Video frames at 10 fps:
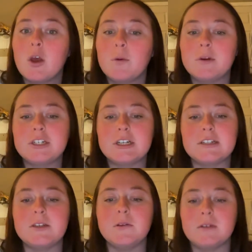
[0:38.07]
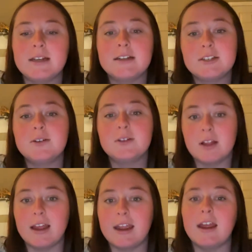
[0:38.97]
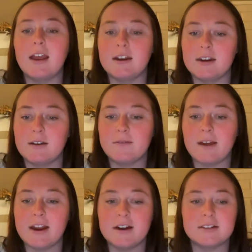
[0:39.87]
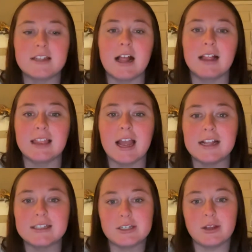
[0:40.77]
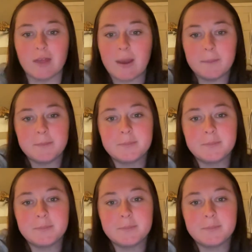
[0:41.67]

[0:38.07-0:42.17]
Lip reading: which is unique to client identifiers that aligns to them.